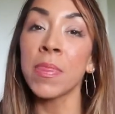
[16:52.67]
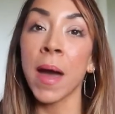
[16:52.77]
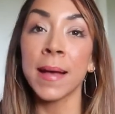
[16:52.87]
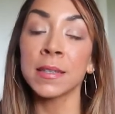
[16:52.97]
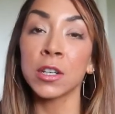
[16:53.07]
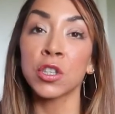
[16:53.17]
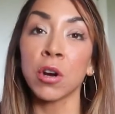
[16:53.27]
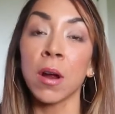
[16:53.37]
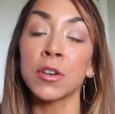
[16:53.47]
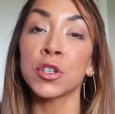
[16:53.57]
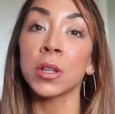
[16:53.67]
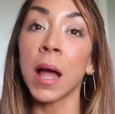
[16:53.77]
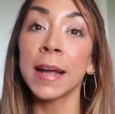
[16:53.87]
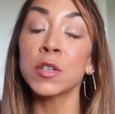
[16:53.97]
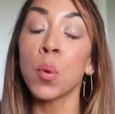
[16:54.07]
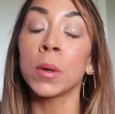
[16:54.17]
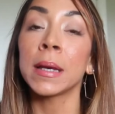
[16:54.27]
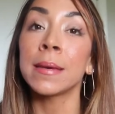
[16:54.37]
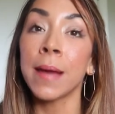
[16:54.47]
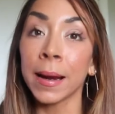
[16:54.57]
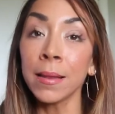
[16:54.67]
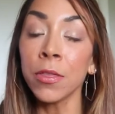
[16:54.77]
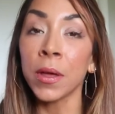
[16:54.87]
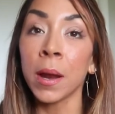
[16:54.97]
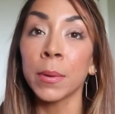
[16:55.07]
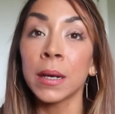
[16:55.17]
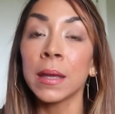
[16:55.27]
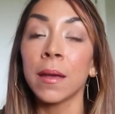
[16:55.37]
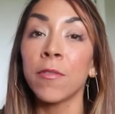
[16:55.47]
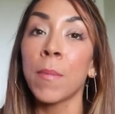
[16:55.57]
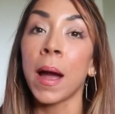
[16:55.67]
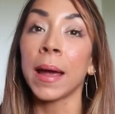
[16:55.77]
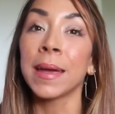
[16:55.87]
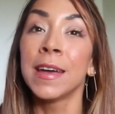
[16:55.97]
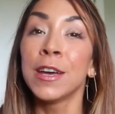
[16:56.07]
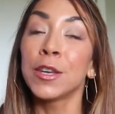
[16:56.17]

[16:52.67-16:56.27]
and that is gonna start on July 29th and I'm gonna give my